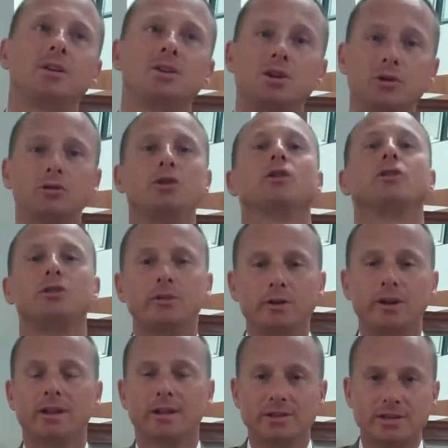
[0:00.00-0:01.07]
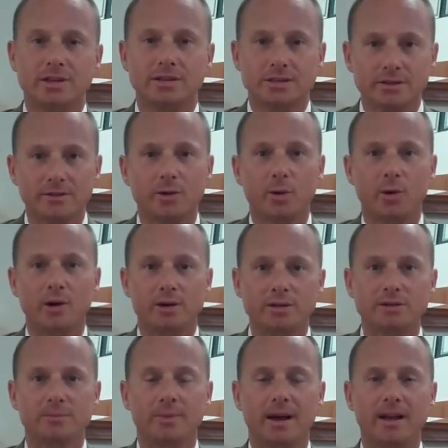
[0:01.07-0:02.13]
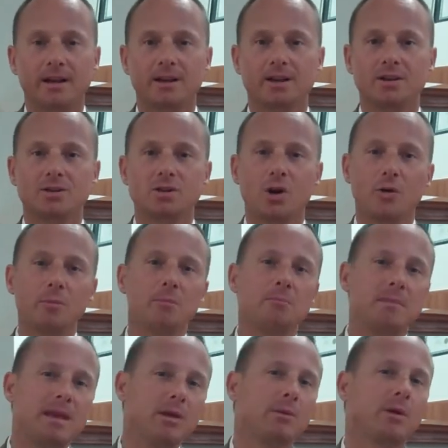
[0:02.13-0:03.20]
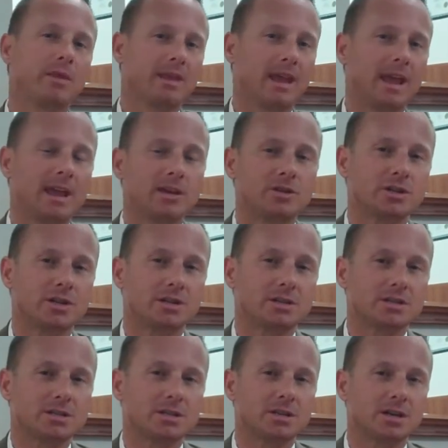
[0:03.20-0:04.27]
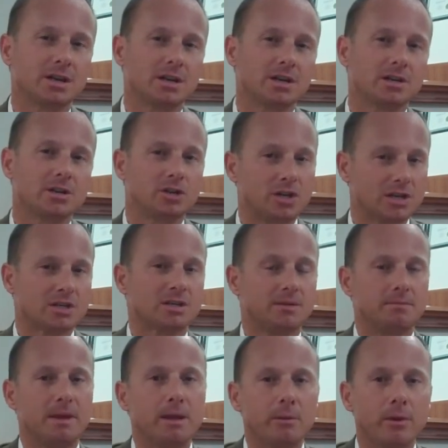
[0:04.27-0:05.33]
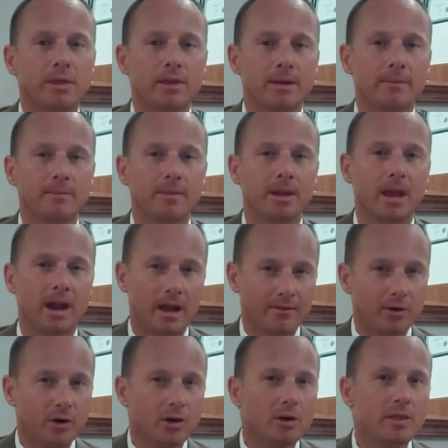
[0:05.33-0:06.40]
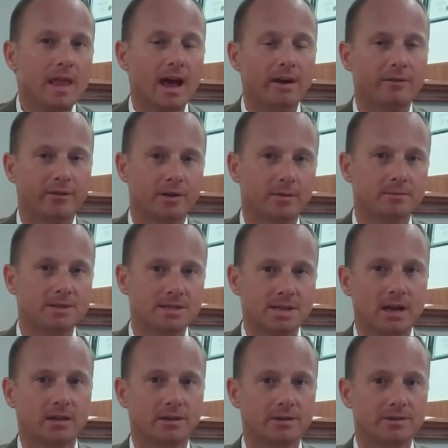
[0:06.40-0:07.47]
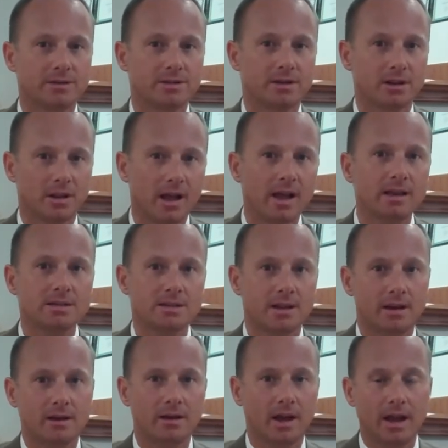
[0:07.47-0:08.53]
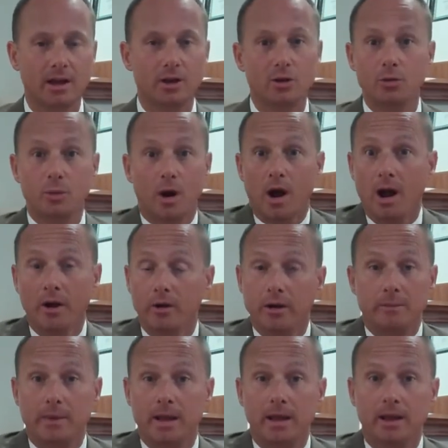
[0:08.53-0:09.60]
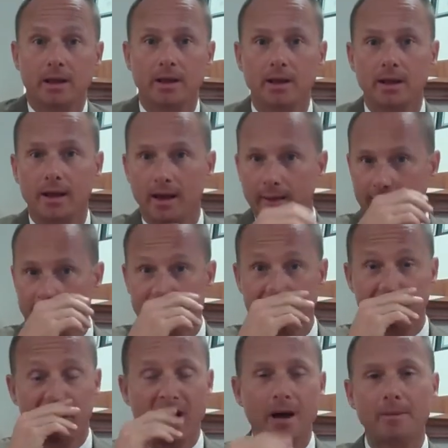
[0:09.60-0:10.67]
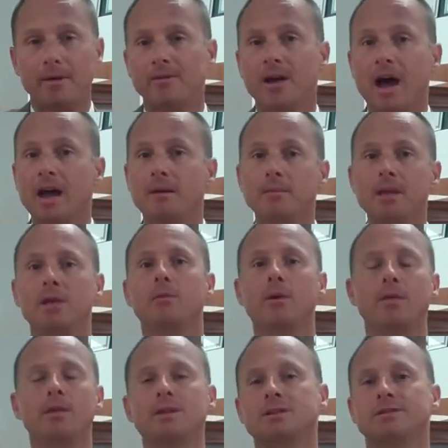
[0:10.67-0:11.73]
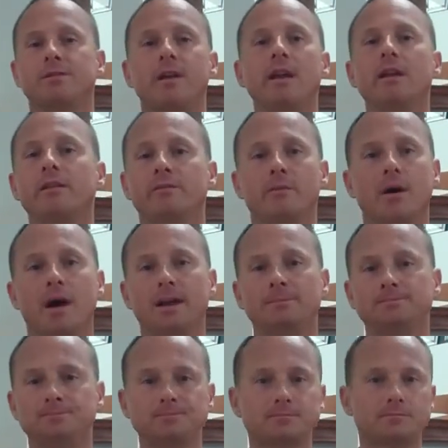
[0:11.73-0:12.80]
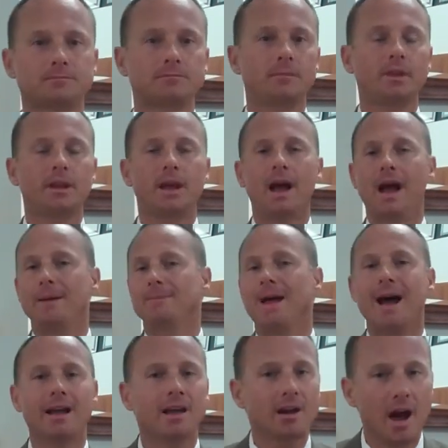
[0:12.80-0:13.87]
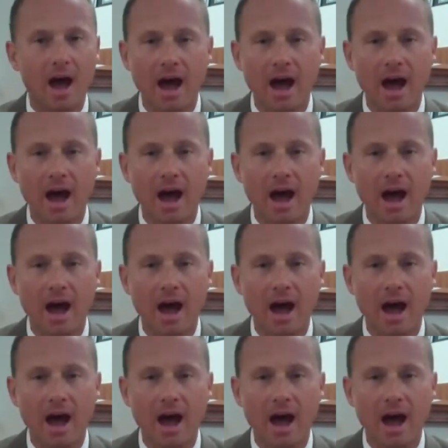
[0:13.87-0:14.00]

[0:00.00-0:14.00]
do your due diligence, of course, but don't meet with agents just to meet with them. And I've heard that from sellers, clients that I knew were hiring me. And they said, Rob, I've got to meet with this friend of mine. I'm not going to